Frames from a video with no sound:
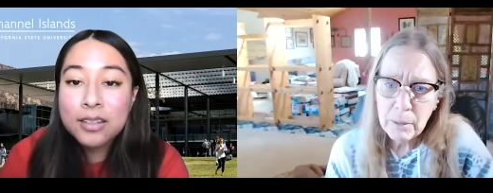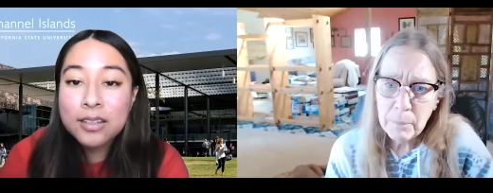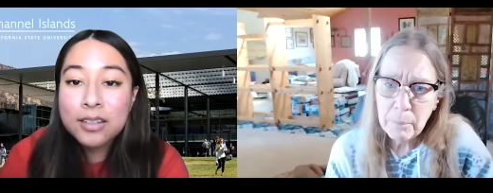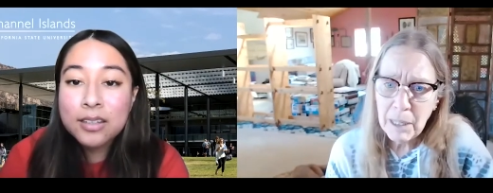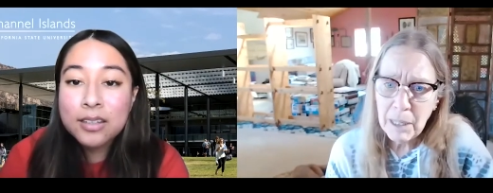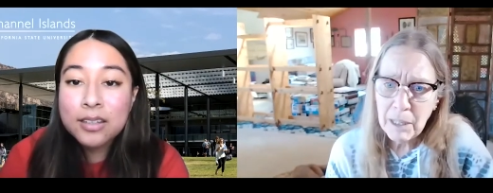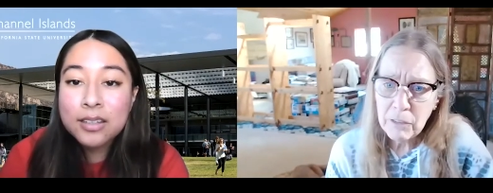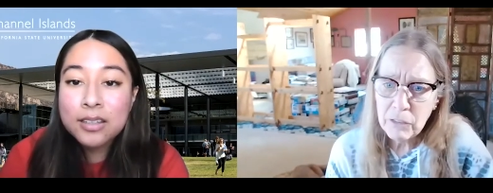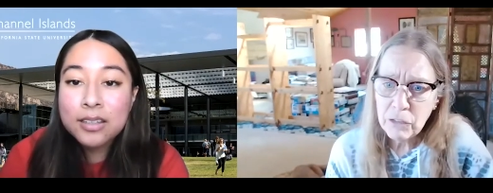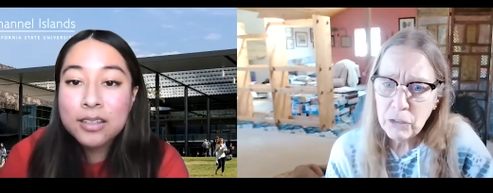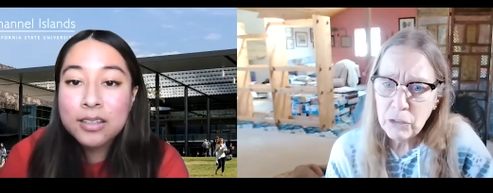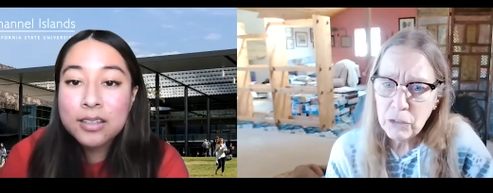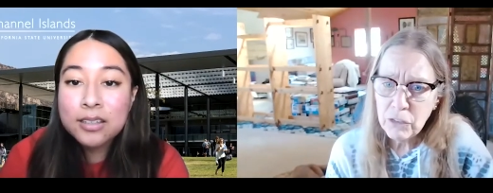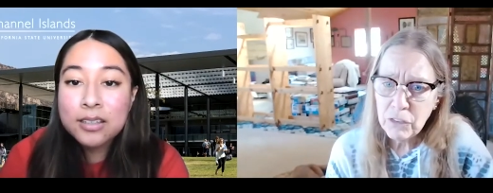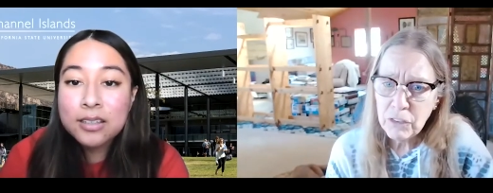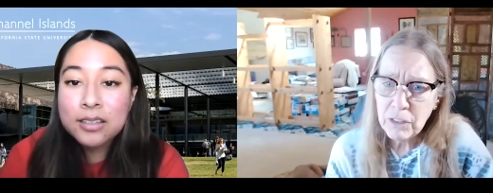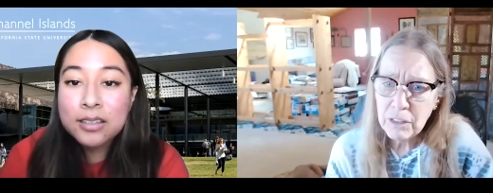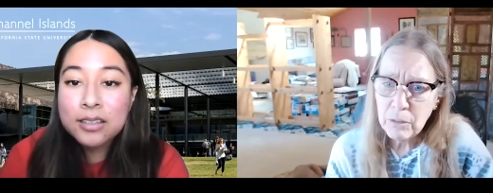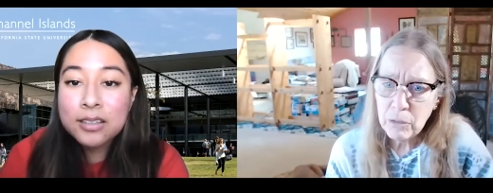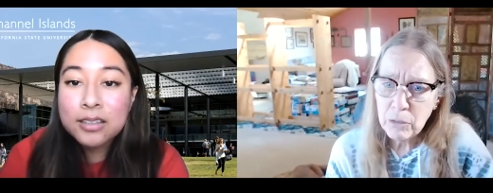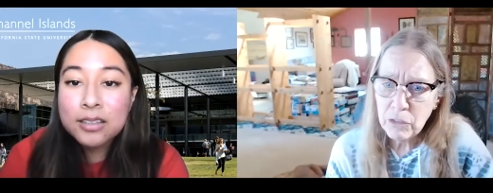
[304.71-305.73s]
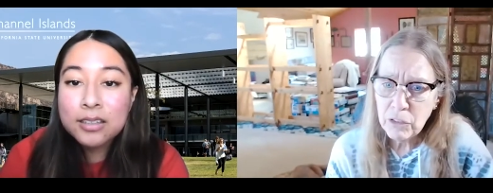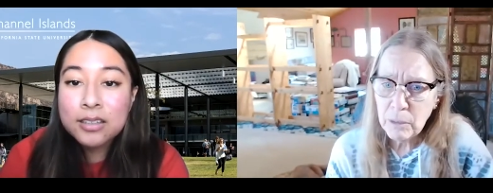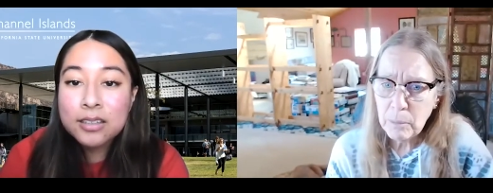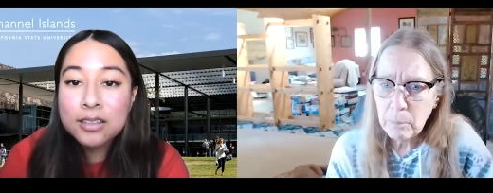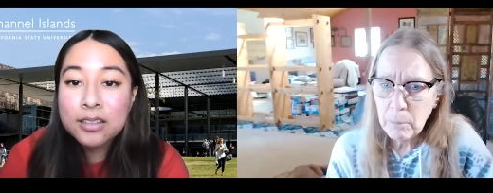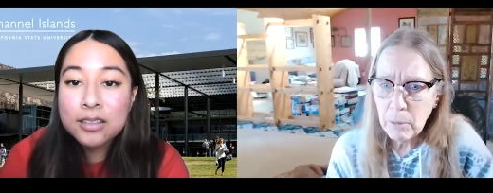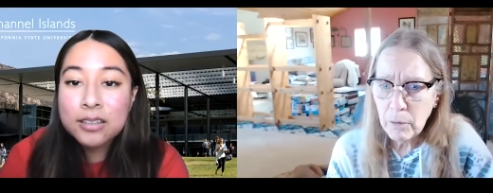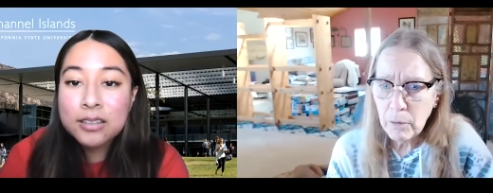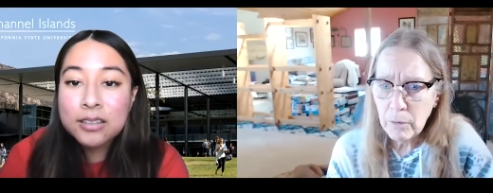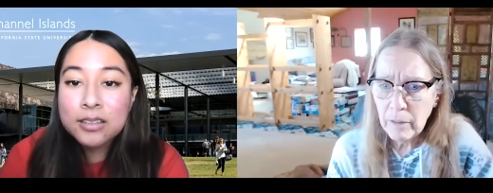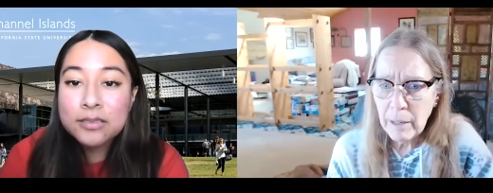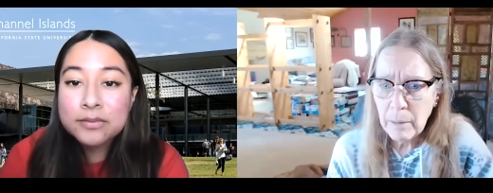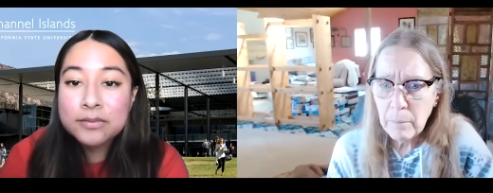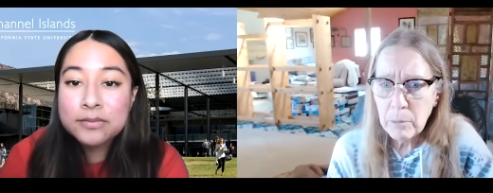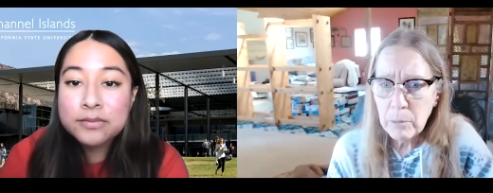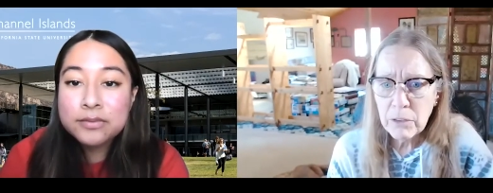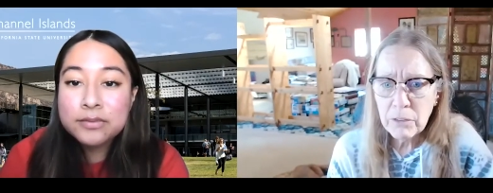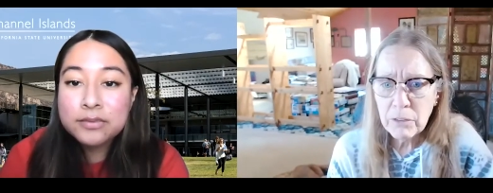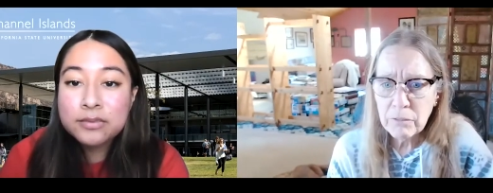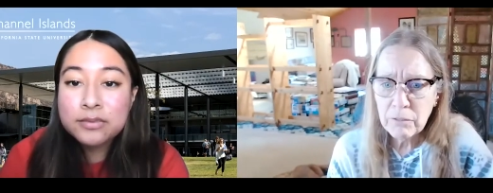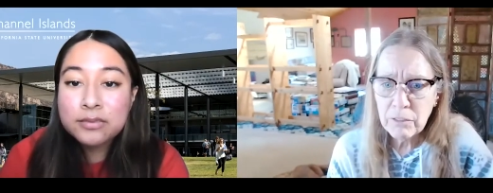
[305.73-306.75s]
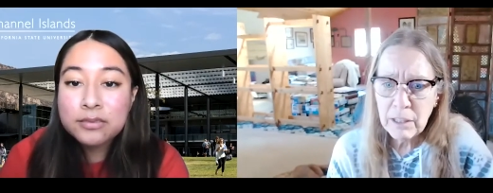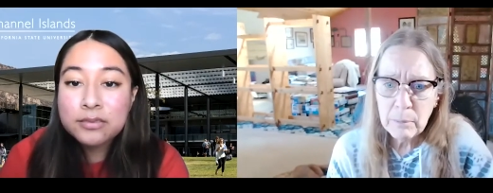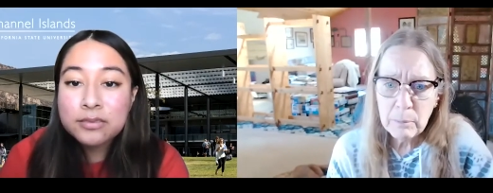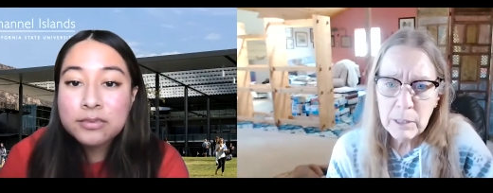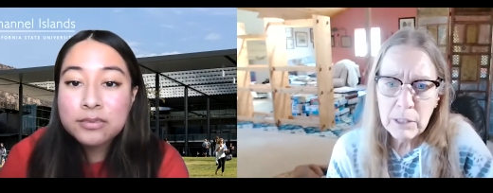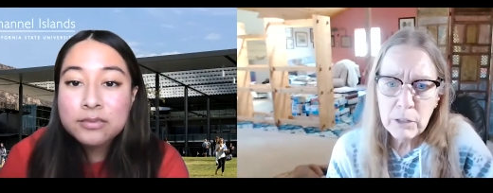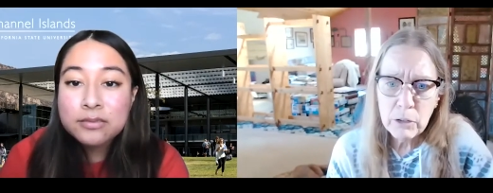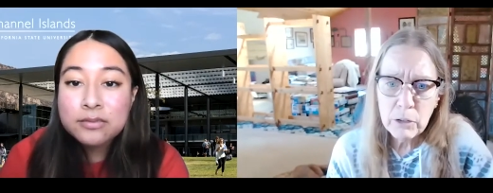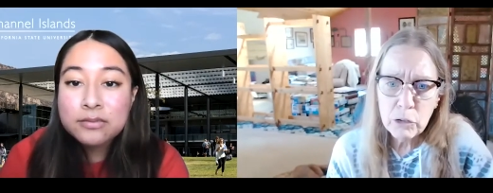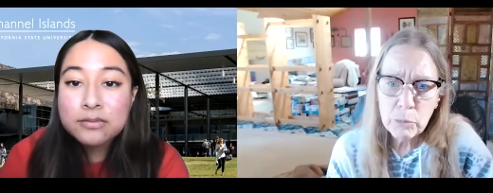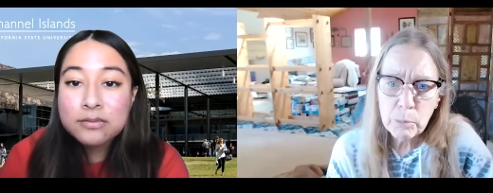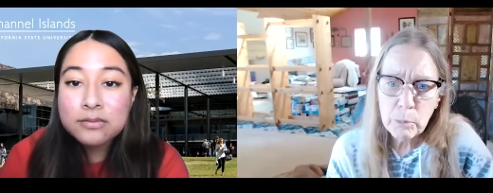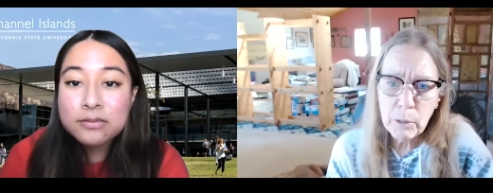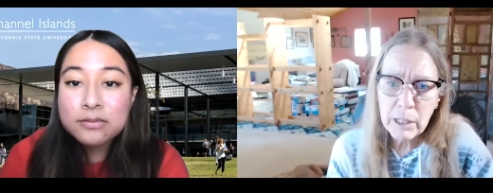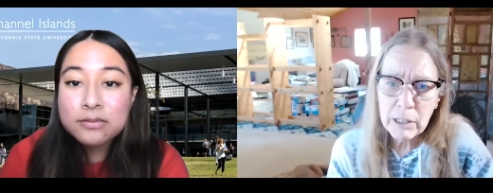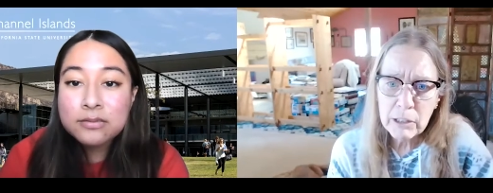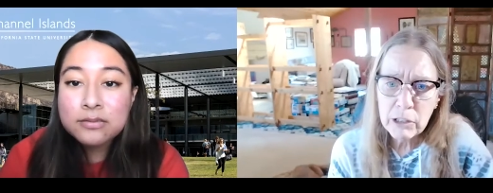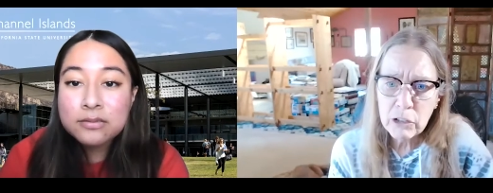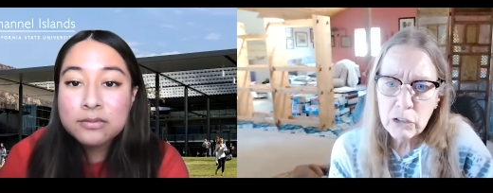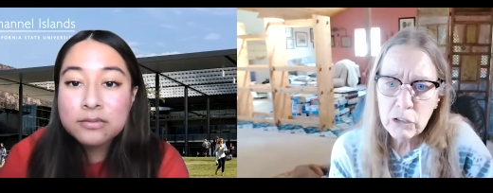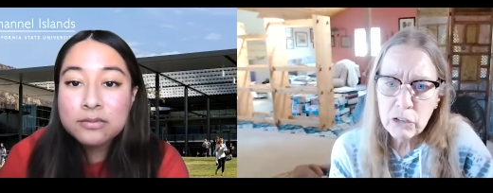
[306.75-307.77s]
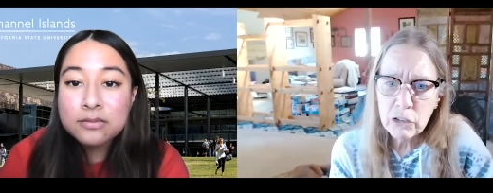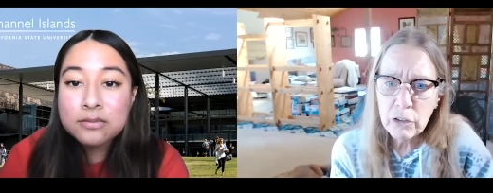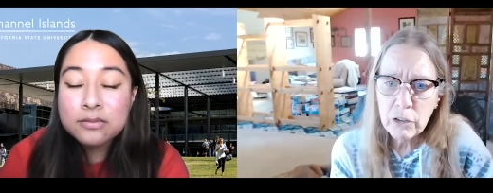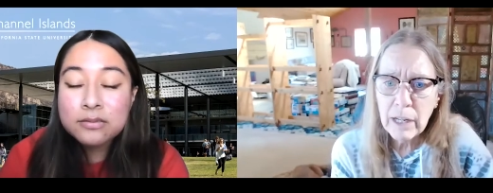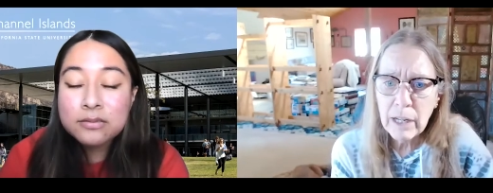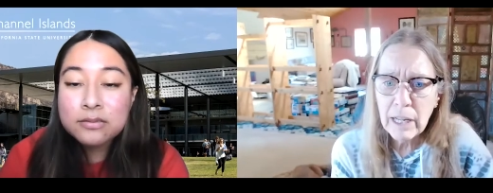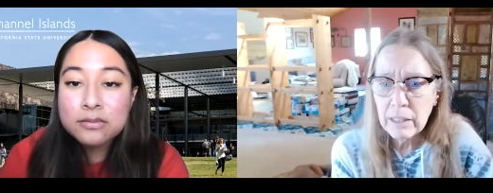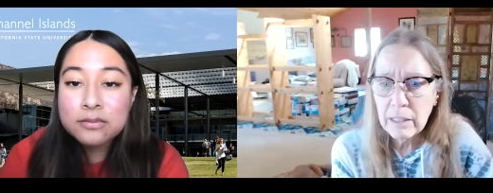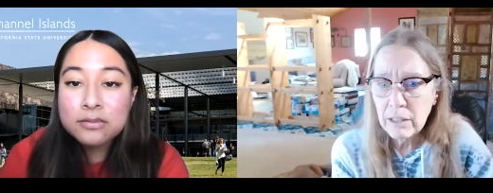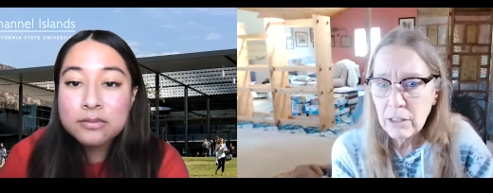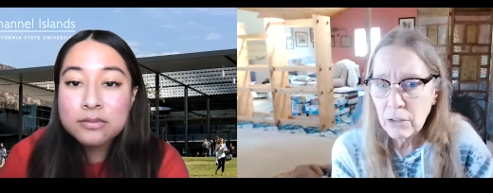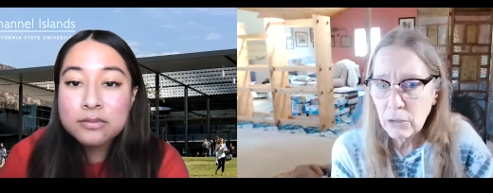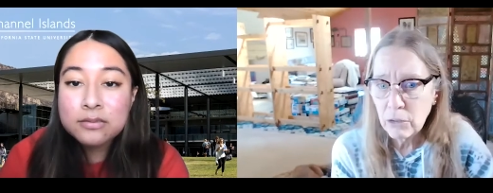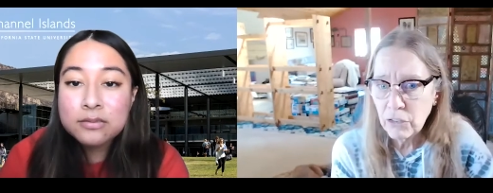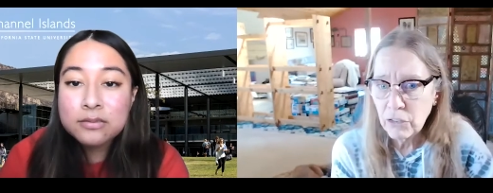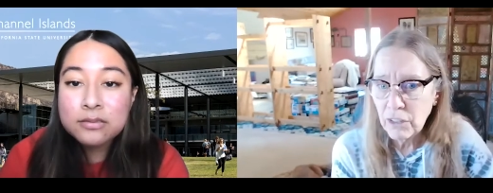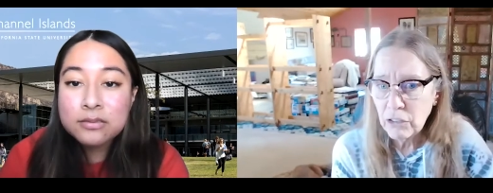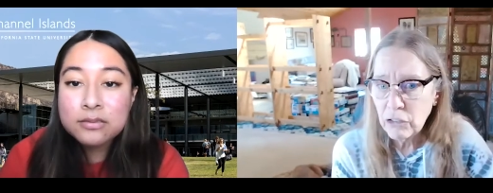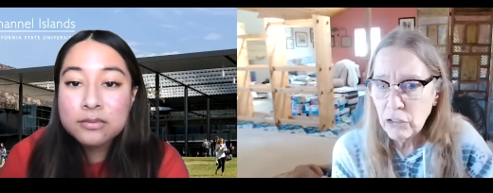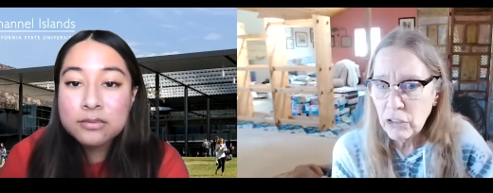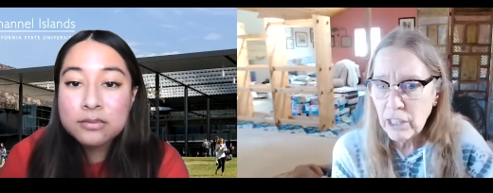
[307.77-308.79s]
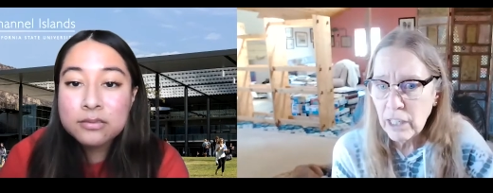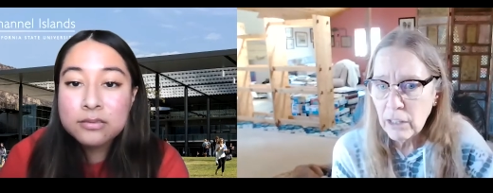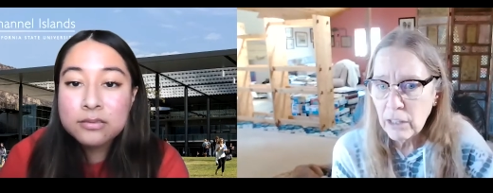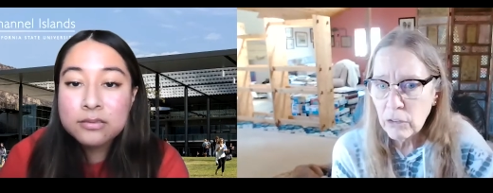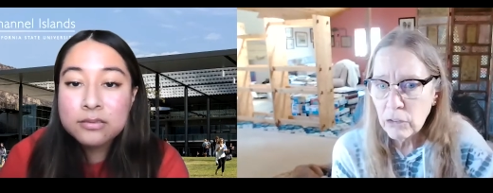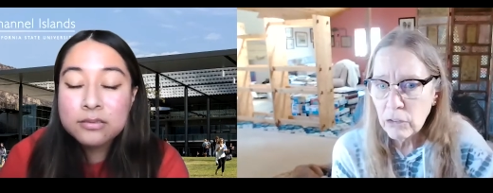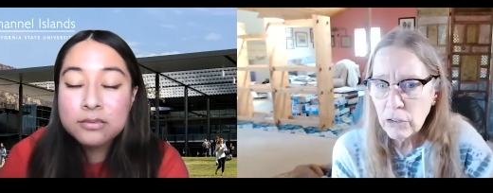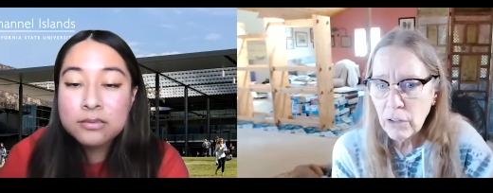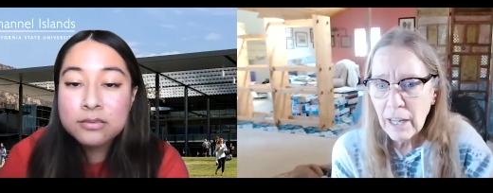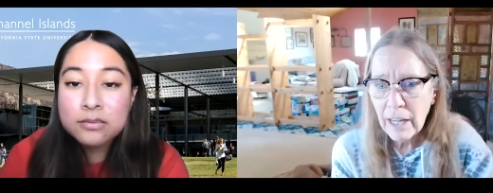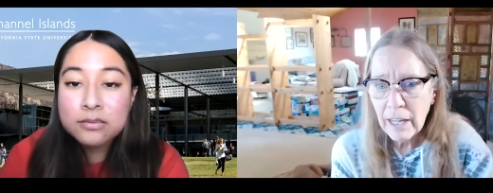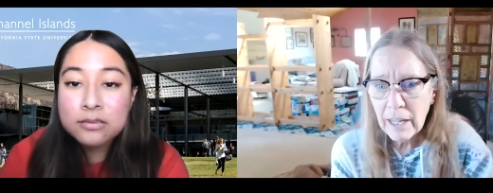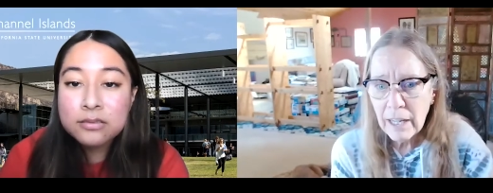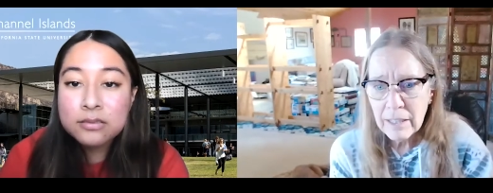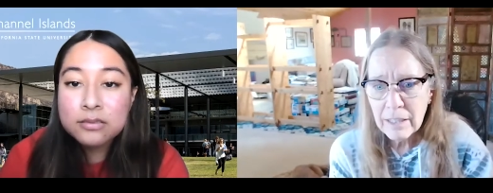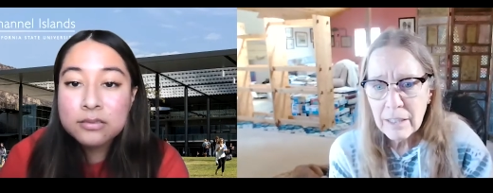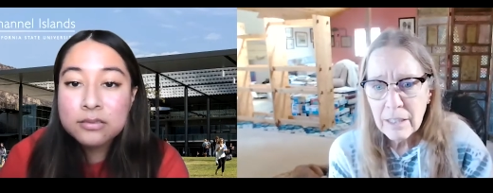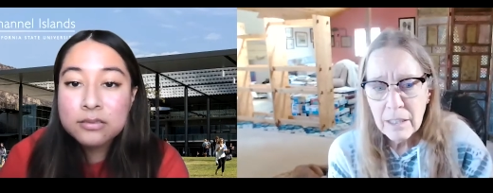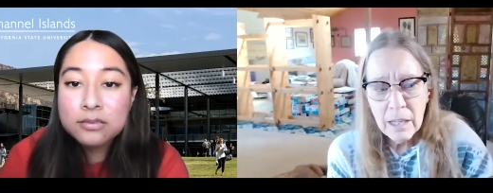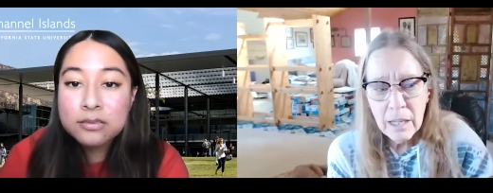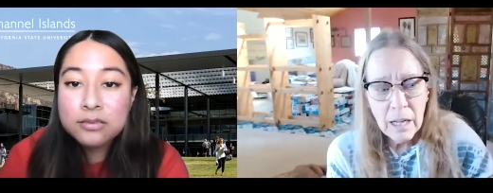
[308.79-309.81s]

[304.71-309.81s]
Speaker 1: a master's in nursing program with a family nurse practitioner and a nurse educator track.